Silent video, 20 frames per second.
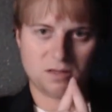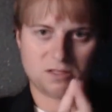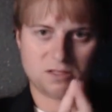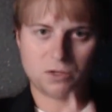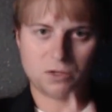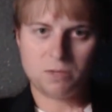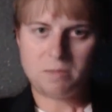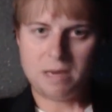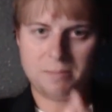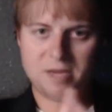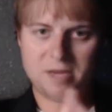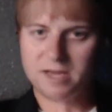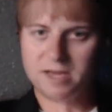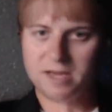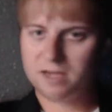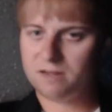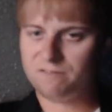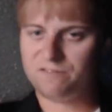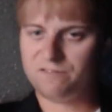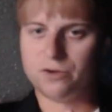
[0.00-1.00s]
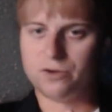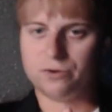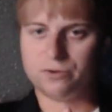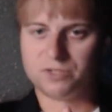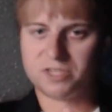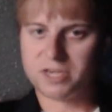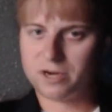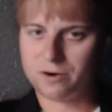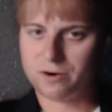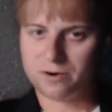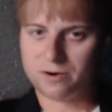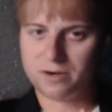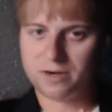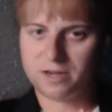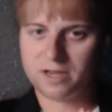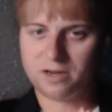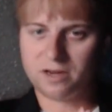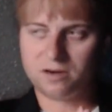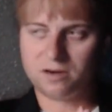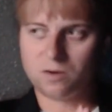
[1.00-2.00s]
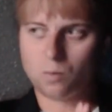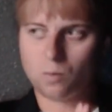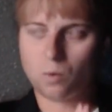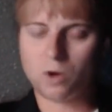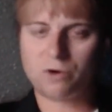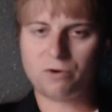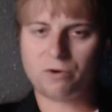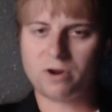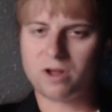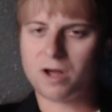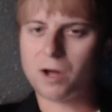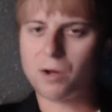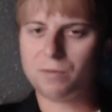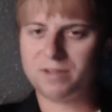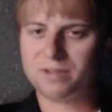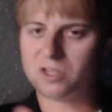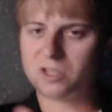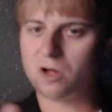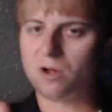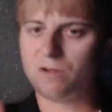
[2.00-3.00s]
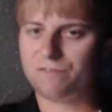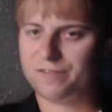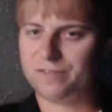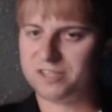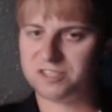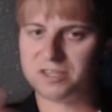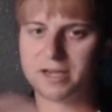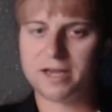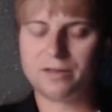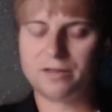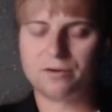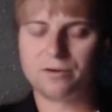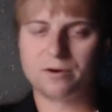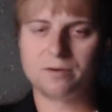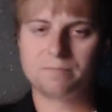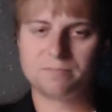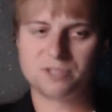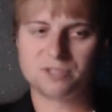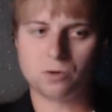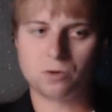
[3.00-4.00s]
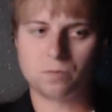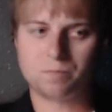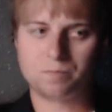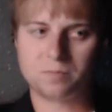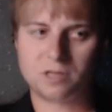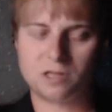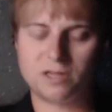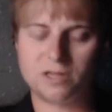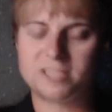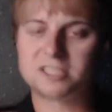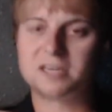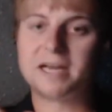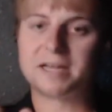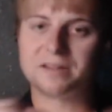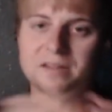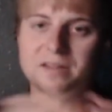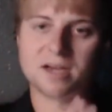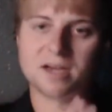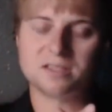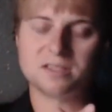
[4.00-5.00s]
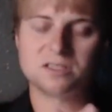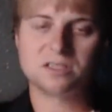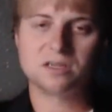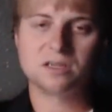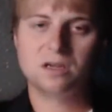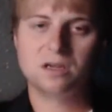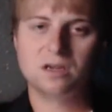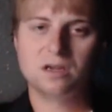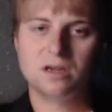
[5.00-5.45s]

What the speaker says: so you may be getting confused here and wondering how this all fits together. So let's connect the dots.